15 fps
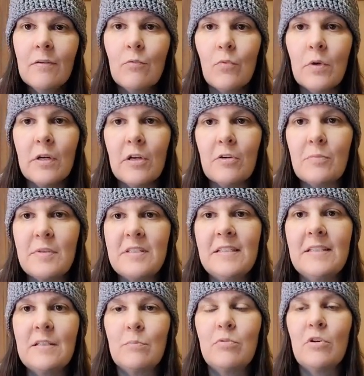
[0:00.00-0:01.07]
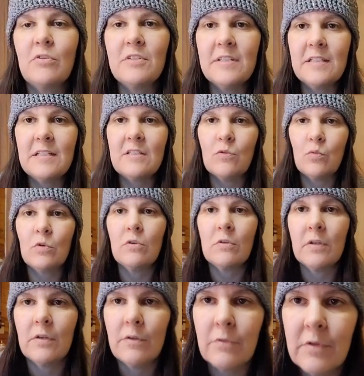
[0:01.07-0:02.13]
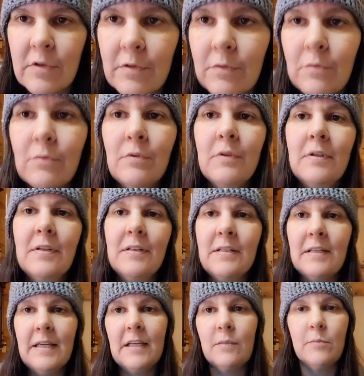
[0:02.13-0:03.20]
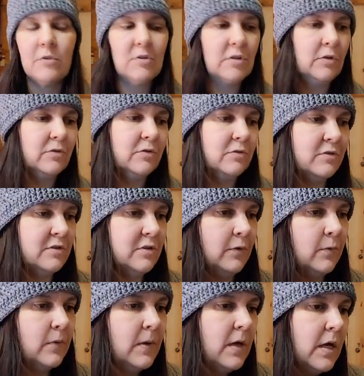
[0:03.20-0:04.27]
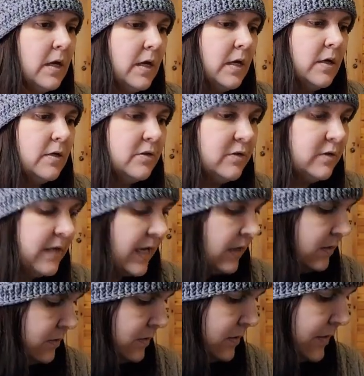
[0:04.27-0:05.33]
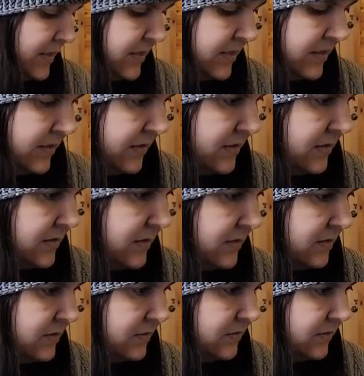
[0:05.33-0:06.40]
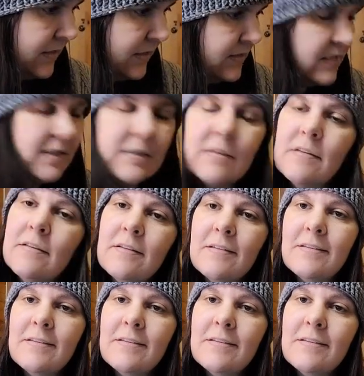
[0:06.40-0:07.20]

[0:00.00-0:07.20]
100% of the proceeds will go to the animal shelter. So, so yeah, that's, that's, that's it.